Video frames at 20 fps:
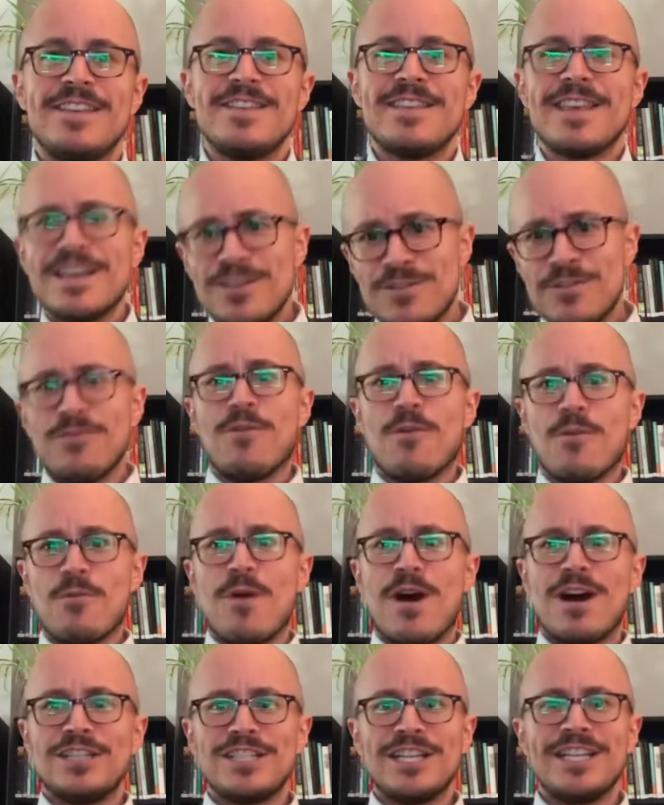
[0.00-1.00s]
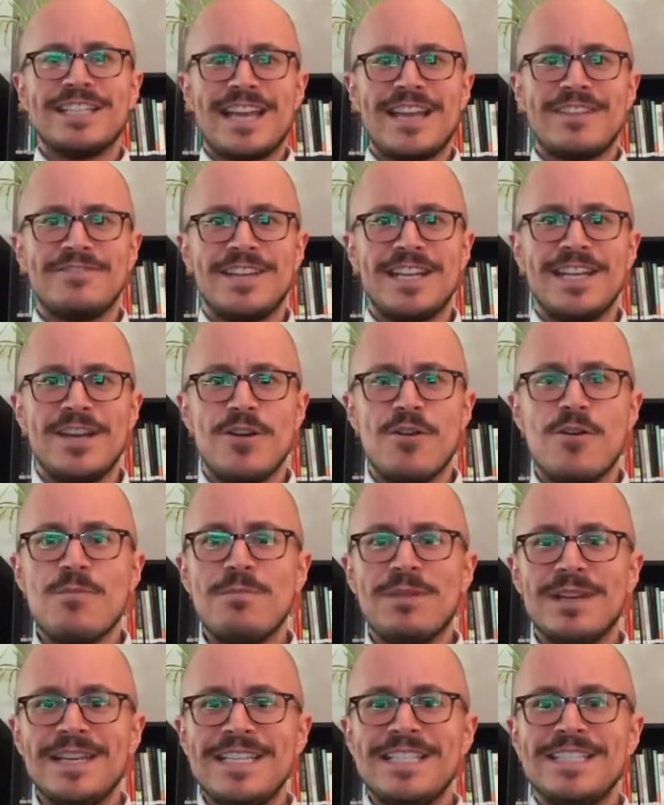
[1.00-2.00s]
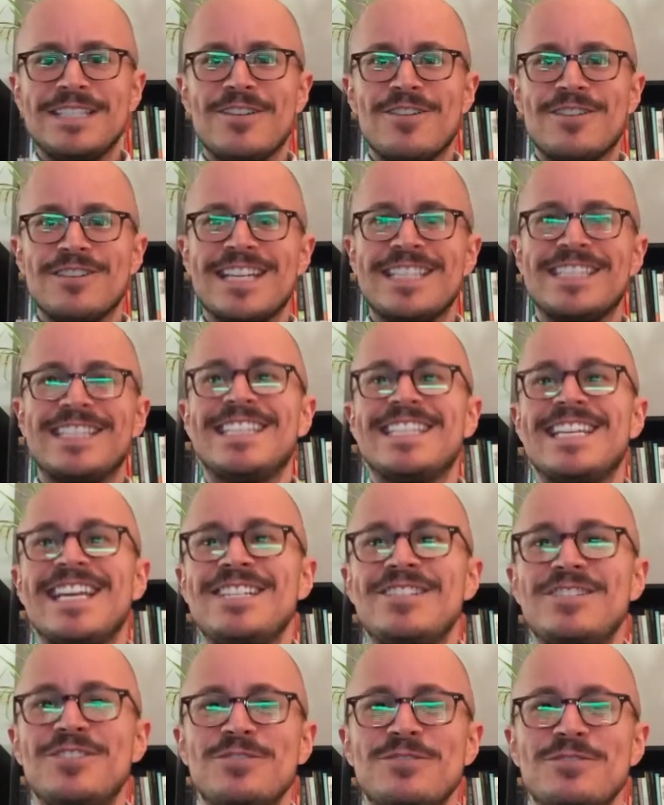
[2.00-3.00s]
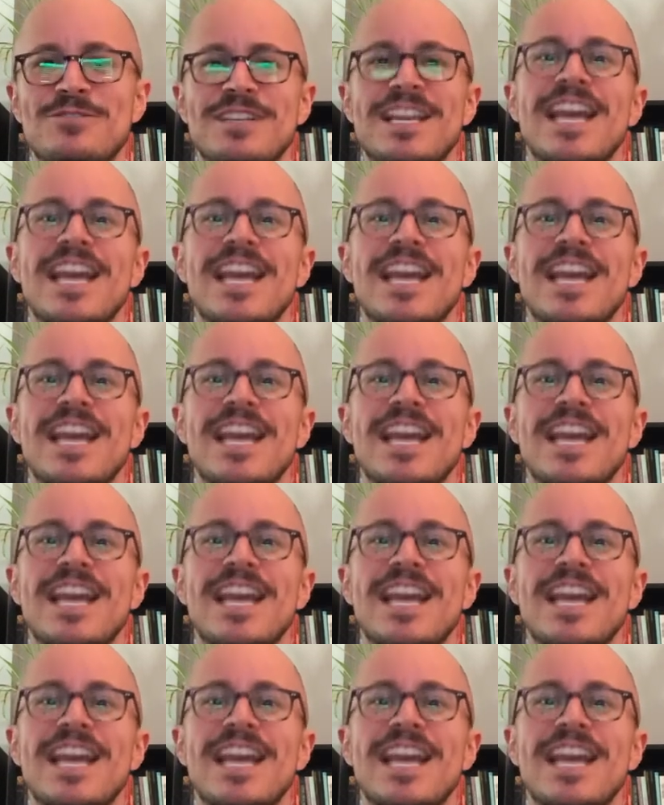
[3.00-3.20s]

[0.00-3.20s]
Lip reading: Thank you for watching that video. Please don't hesitate to